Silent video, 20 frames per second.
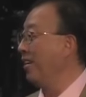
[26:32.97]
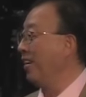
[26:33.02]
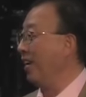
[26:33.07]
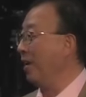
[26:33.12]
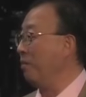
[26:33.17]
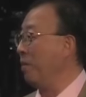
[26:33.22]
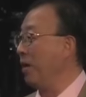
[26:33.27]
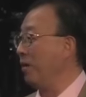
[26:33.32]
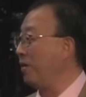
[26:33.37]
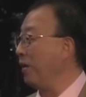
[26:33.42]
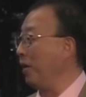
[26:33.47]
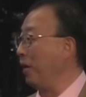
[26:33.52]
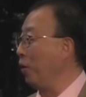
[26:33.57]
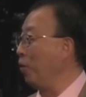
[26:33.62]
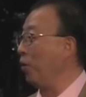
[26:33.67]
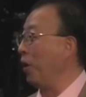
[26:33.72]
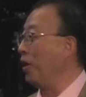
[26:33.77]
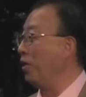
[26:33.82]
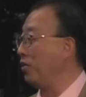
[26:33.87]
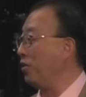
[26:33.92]
it meant that
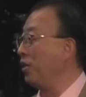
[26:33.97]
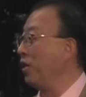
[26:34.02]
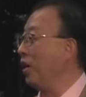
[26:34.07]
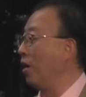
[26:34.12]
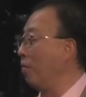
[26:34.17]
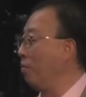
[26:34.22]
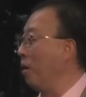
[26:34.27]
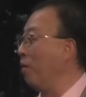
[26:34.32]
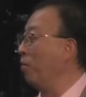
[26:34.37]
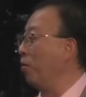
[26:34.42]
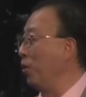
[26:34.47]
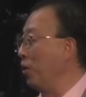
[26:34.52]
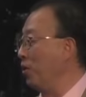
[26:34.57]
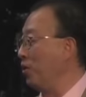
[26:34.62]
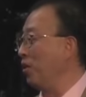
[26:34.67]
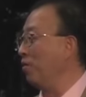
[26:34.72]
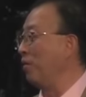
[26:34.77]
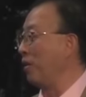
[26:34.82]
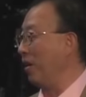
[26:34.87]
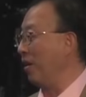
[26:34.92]
erasing our memories
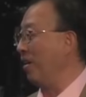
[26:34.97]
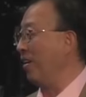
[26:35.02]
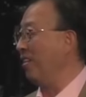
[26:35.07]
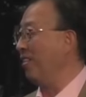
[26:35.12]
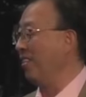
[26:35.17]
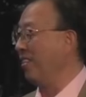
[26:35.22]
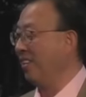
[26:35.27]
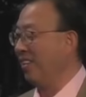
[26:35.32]
of God.